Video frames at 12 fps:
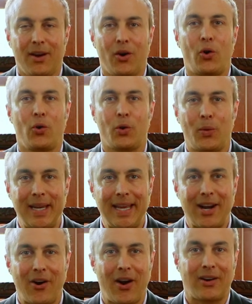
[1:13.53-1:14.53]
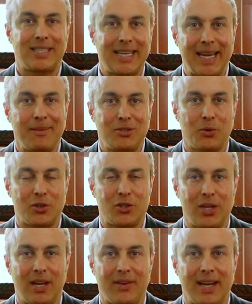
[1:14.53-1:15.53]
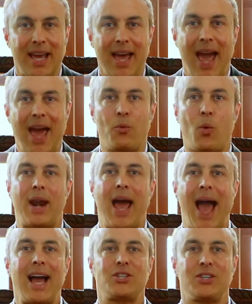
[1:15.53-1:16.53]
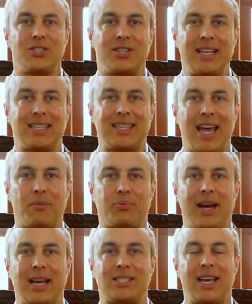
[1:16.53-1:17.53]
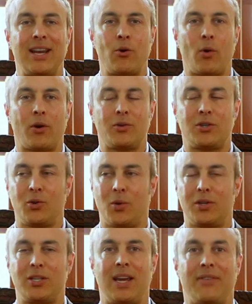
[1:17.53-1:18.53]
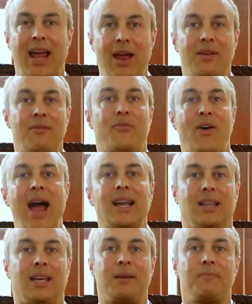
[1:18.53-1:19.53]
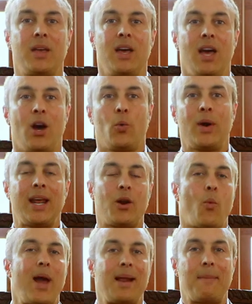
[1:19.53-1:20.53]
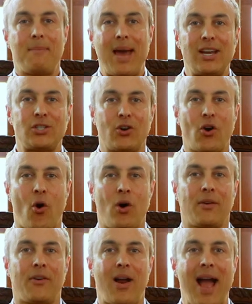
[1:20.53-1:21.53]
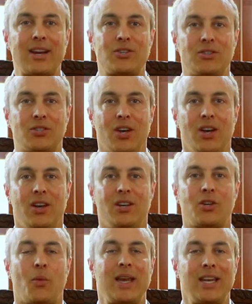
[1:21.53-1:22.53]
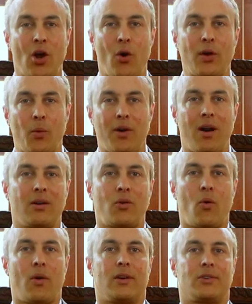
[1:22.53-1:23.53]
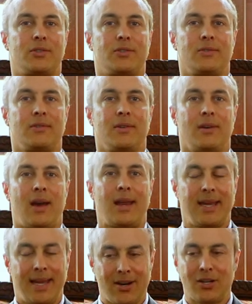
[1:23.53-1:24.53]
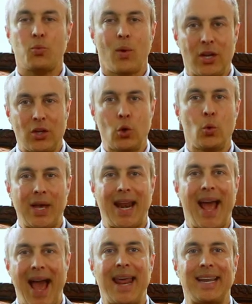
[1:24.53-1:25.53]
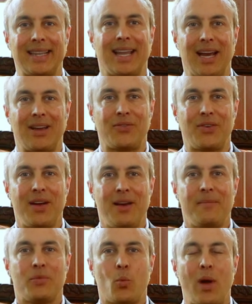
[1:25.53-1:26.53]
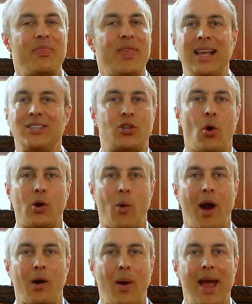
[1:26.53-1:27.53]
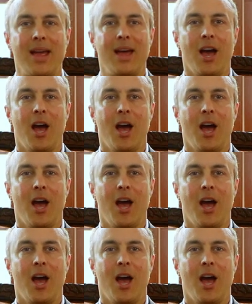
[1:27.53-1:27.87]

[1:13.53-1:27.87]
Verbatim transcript: who do we need on our team to achieve it, and what actions need to take place in order to achieve it. And then finally, we need a way to measure all of our actions so we know that we're on course. And here's where you get ahead in life. When things don't go our way,